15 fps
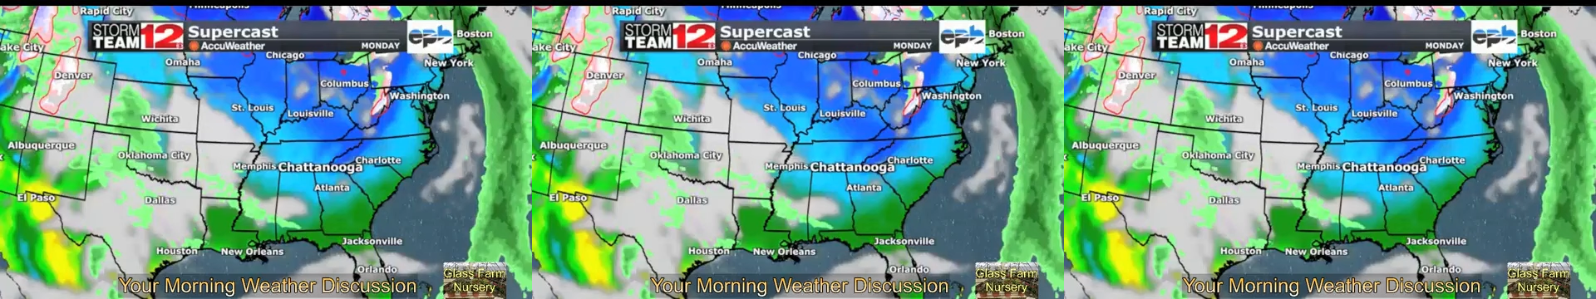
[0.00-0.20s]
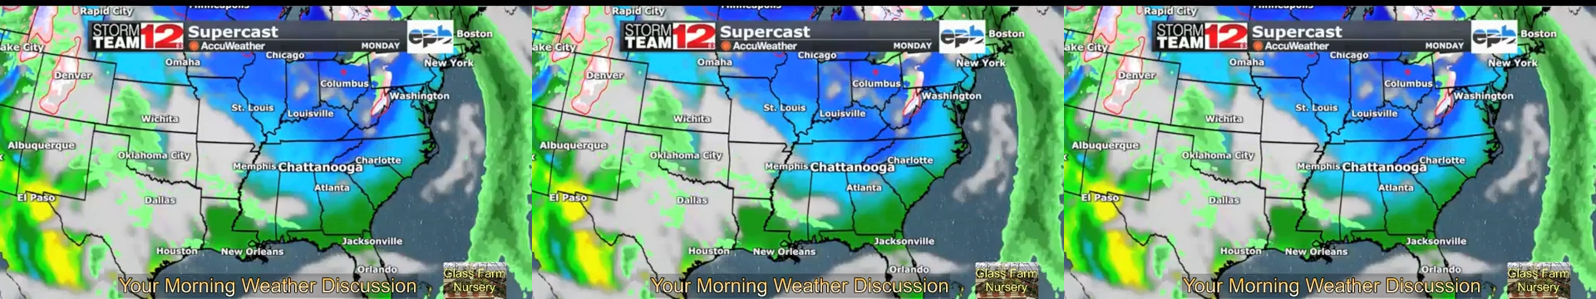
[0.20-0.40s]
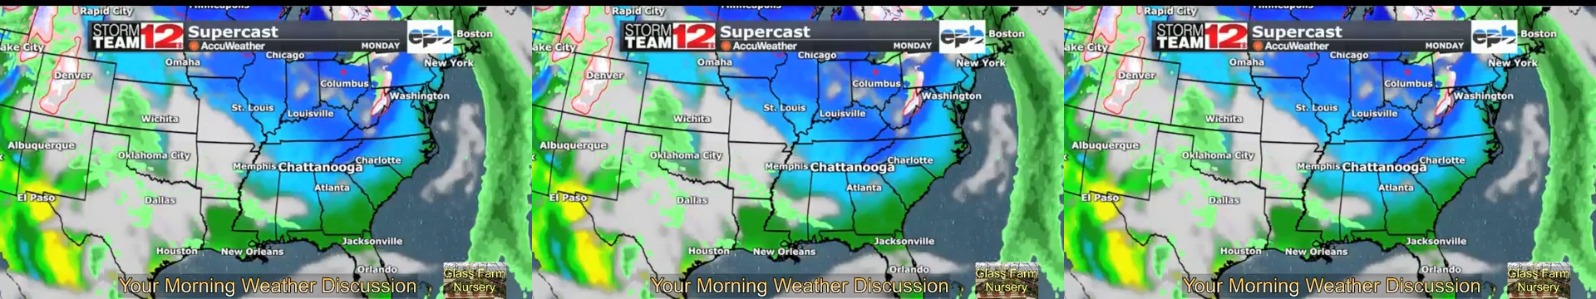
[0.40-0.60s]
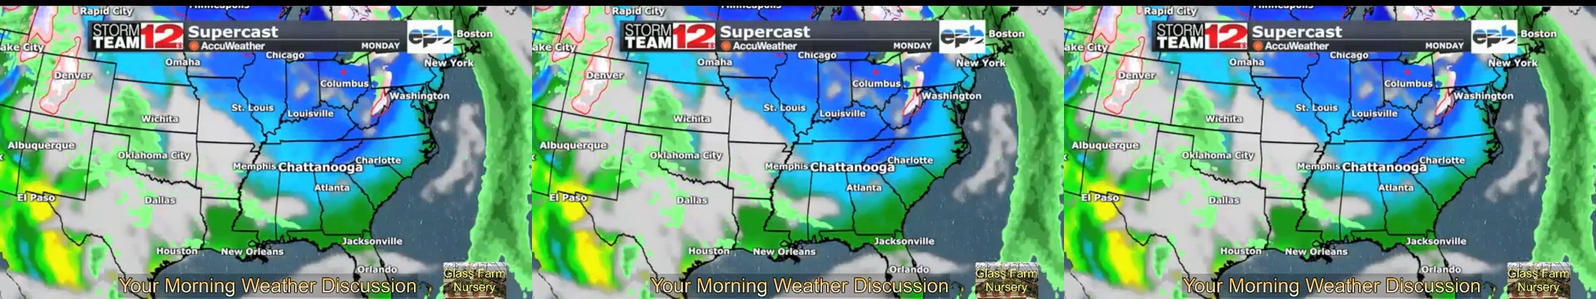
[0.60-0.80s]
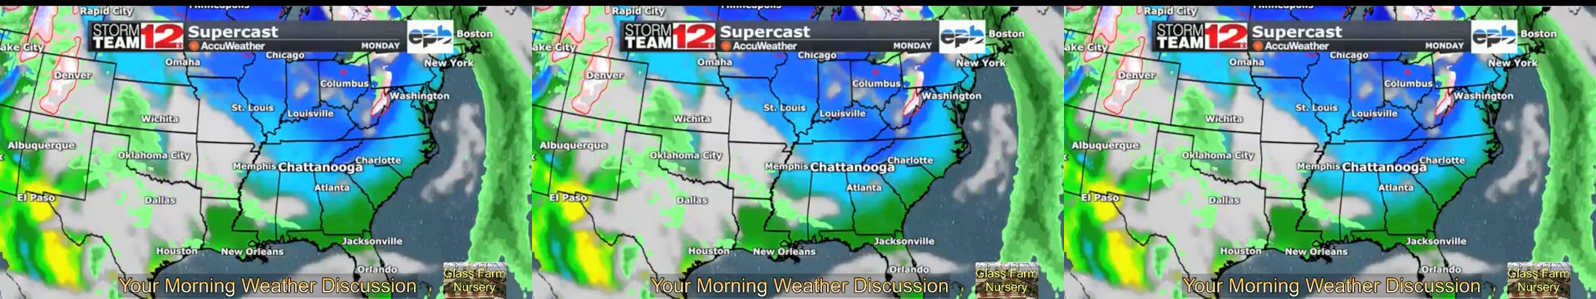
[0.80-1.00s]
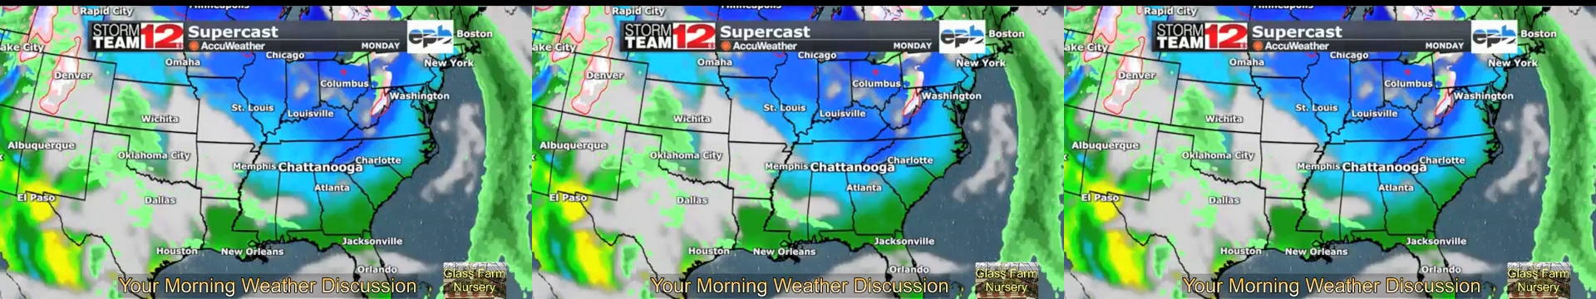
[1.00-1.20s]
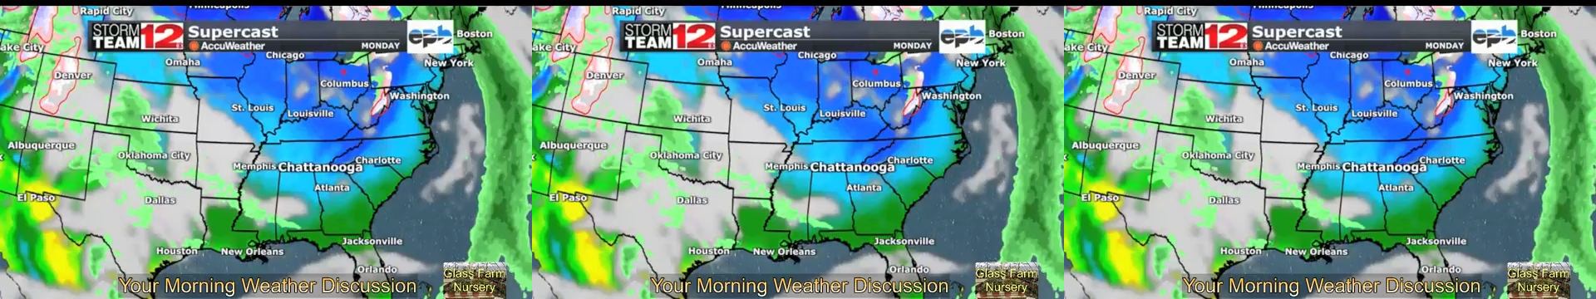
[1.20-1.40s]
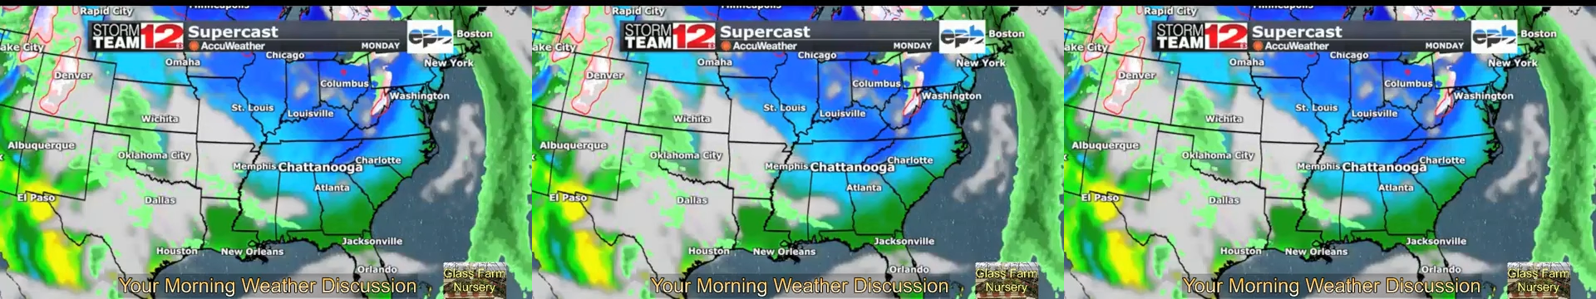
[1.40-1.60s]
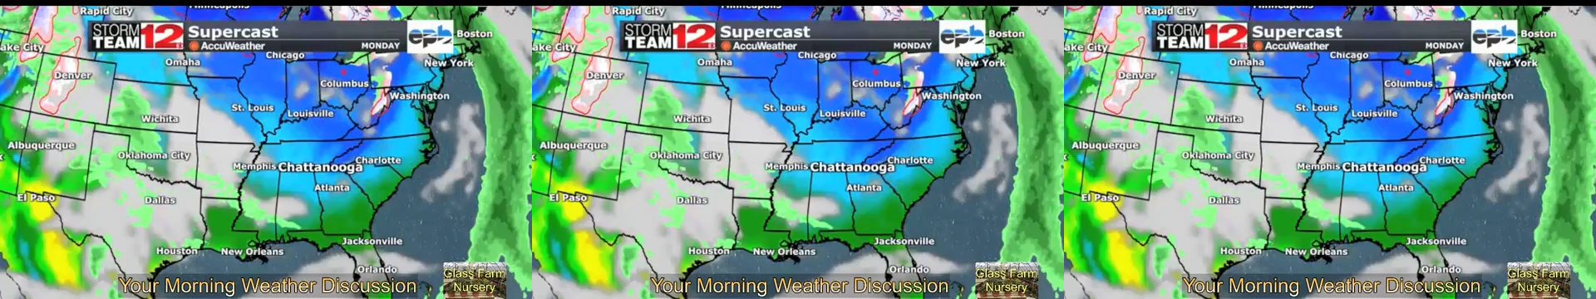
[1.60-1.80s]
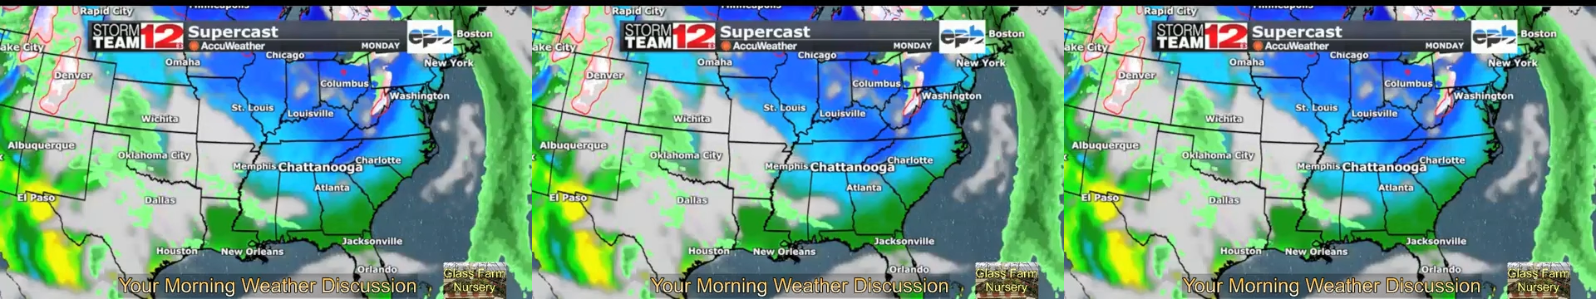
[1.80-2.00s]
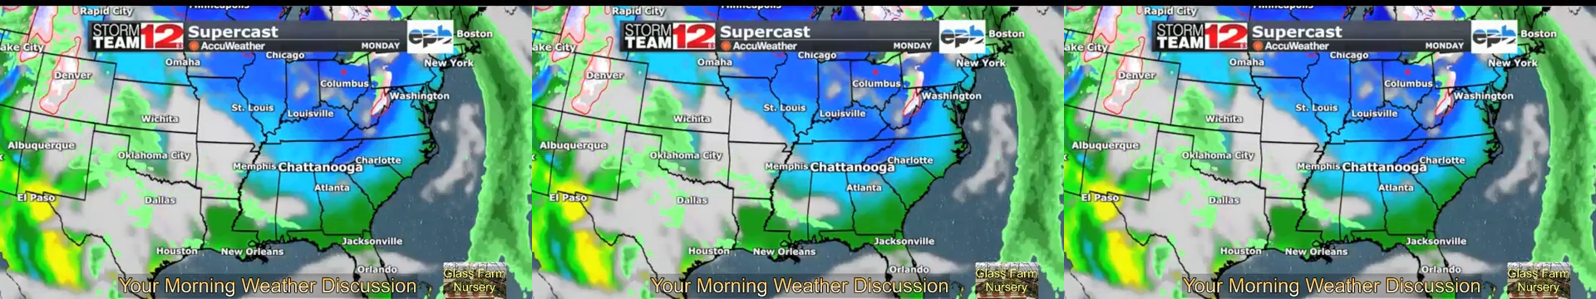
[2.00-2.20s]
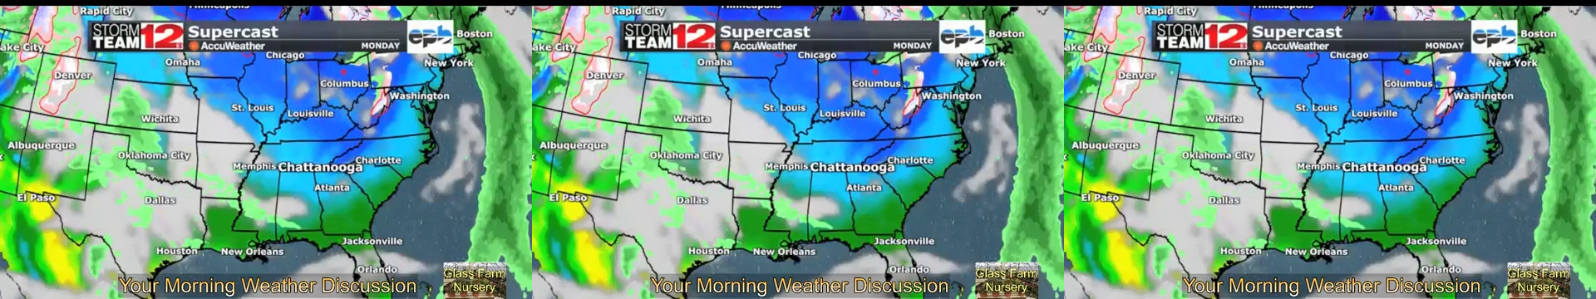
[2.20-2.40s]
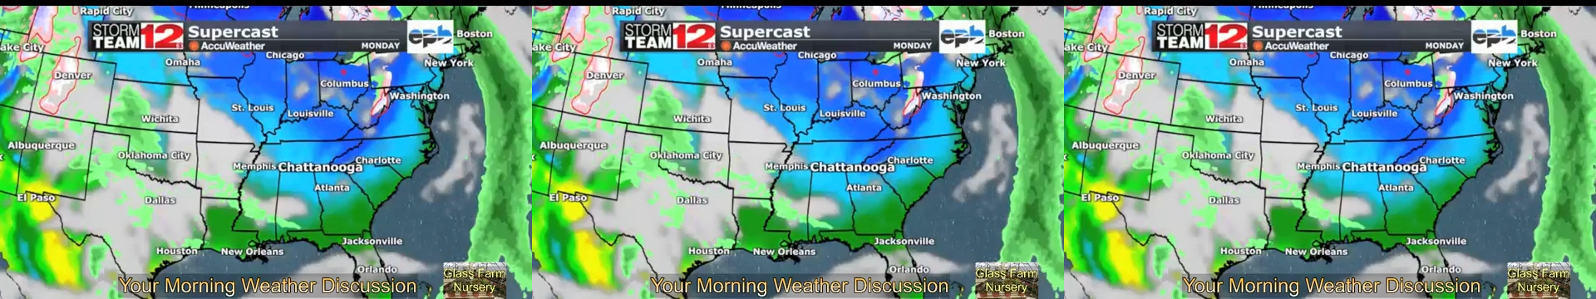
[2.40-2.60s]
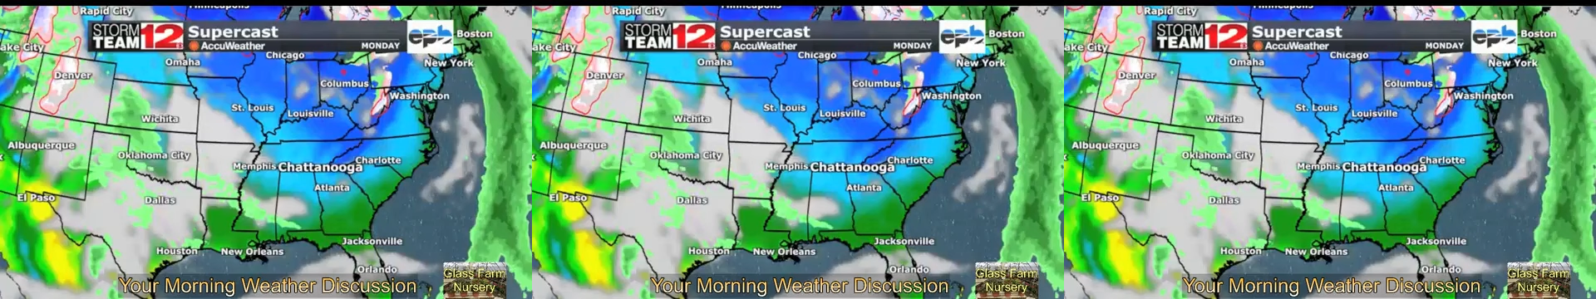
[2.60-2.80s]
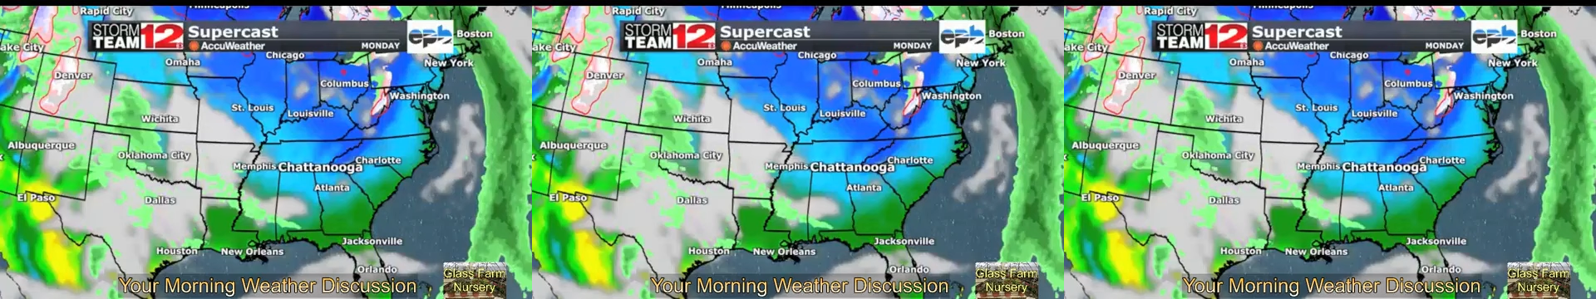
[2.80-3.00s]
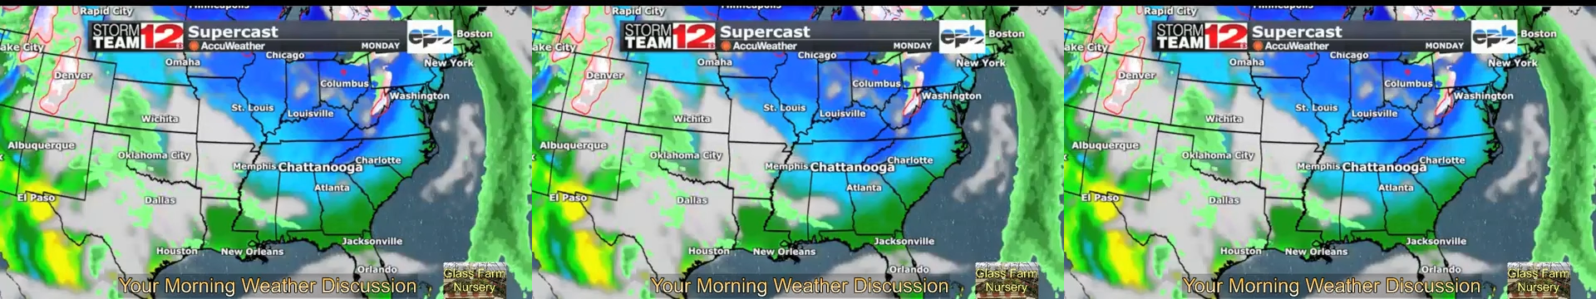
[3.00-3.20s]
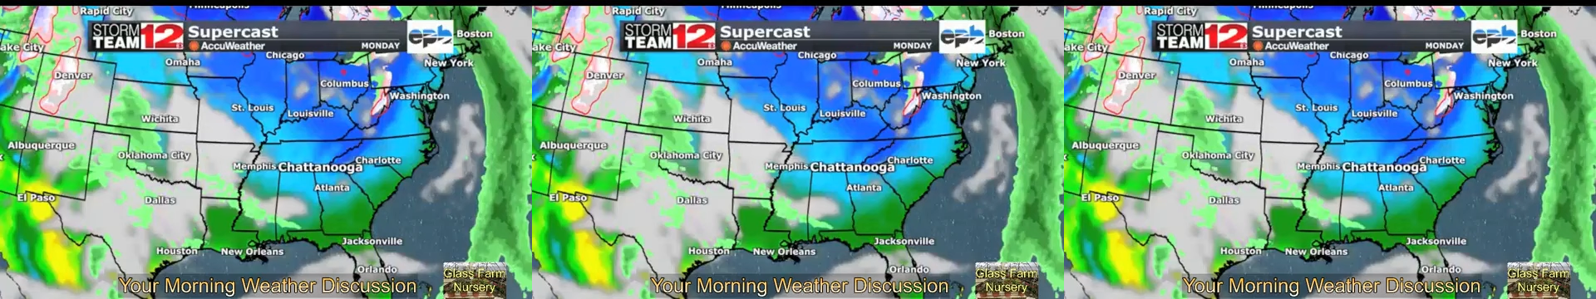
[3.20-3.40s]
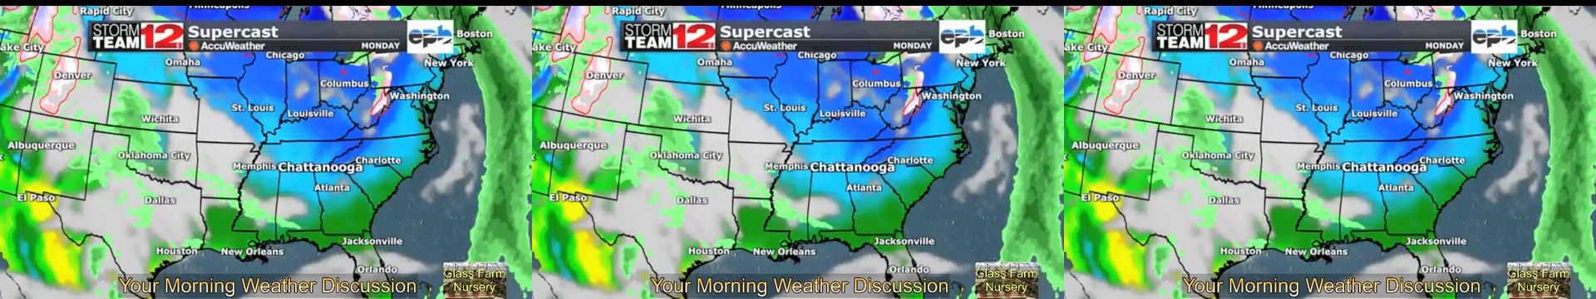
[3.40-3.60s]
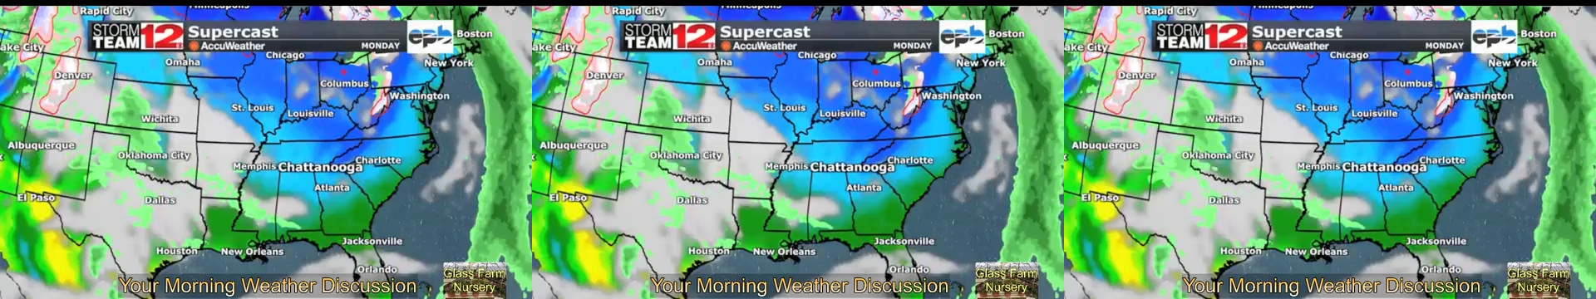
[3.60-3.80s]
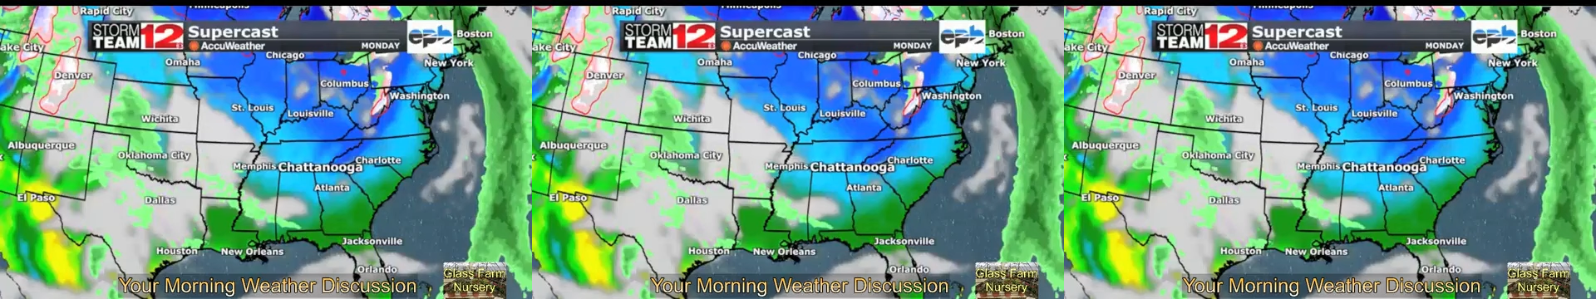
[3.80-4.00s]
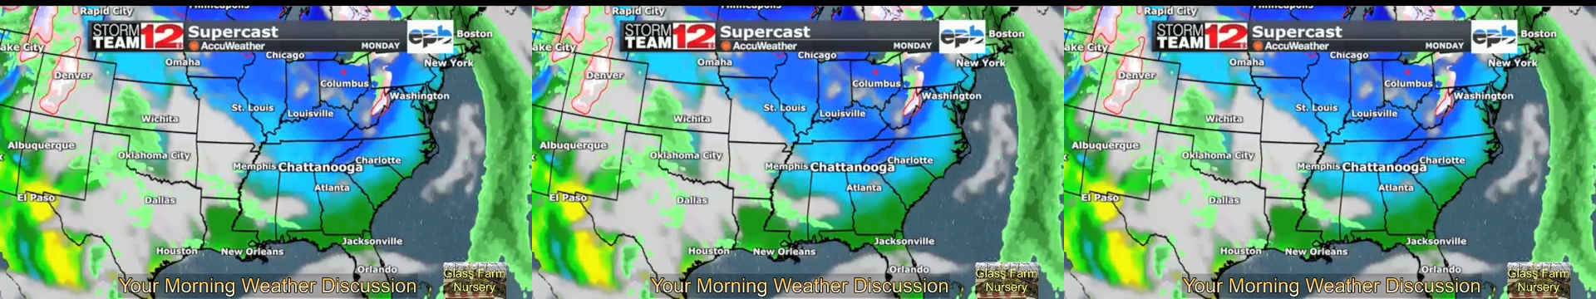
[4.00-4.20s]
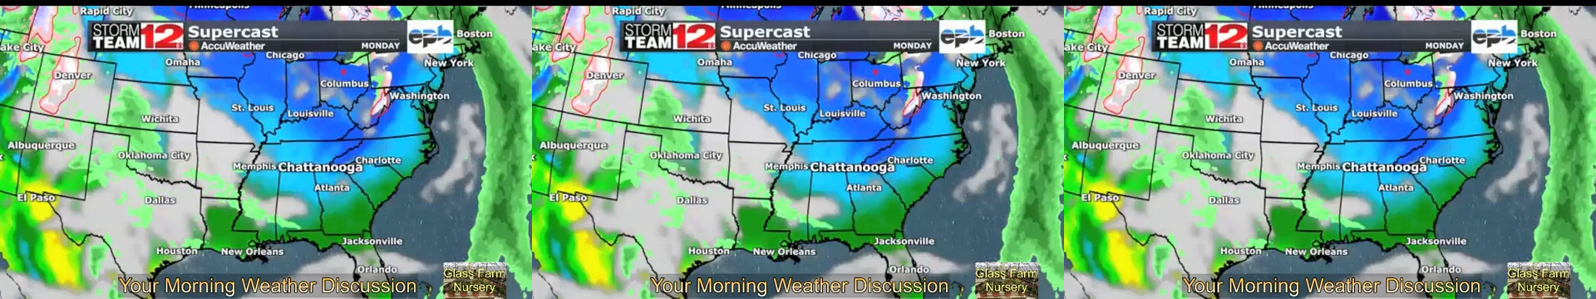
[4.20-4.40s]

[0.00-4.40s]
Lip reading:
[unreadable: no face in view]